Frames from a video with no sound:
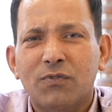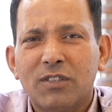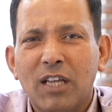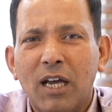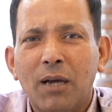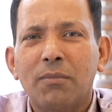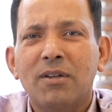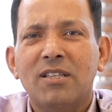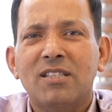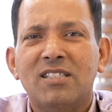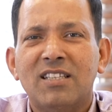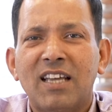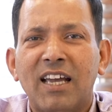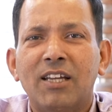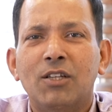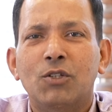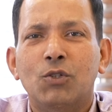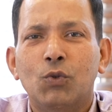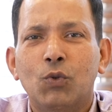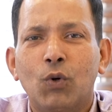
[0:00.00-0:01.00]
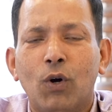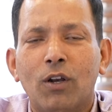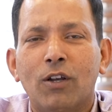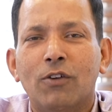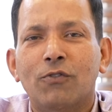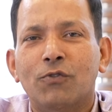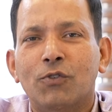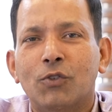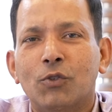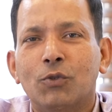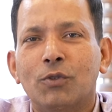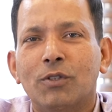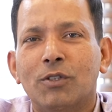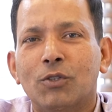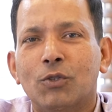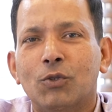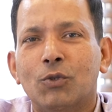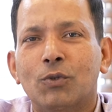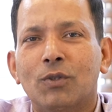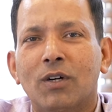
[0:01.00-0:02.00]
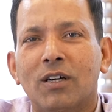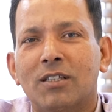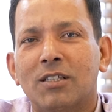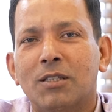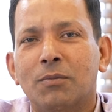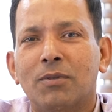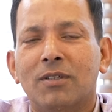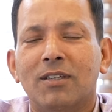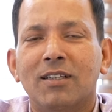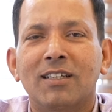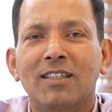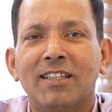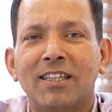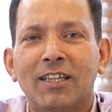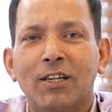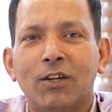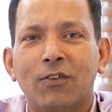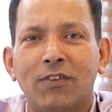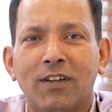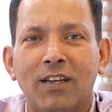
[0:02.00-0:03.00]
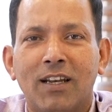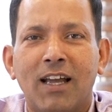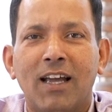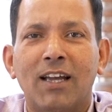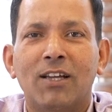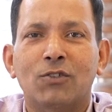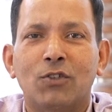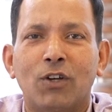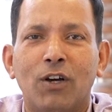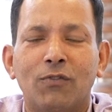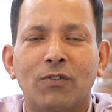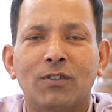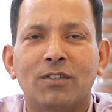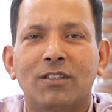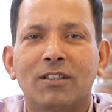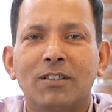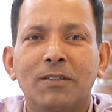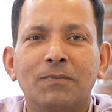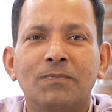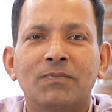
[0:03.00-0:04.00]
some insight to all of you into a typical day of an IAS officer,